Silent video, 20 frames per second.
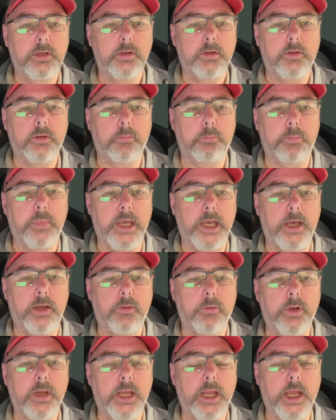the
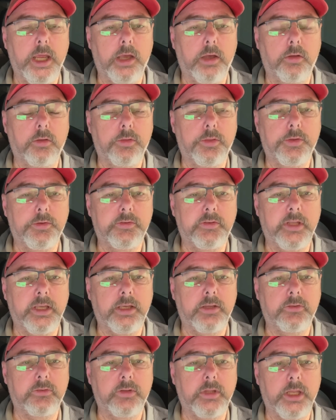battery health
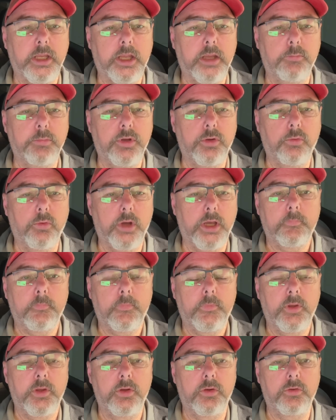test that can be run
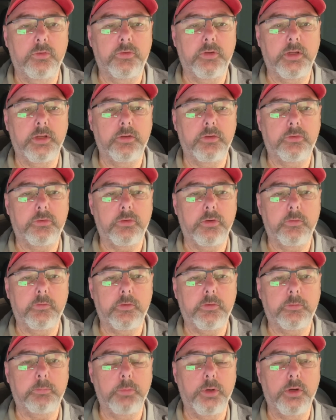using
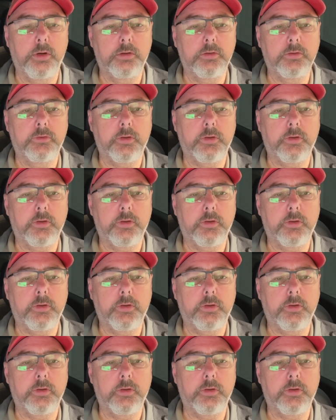service mode.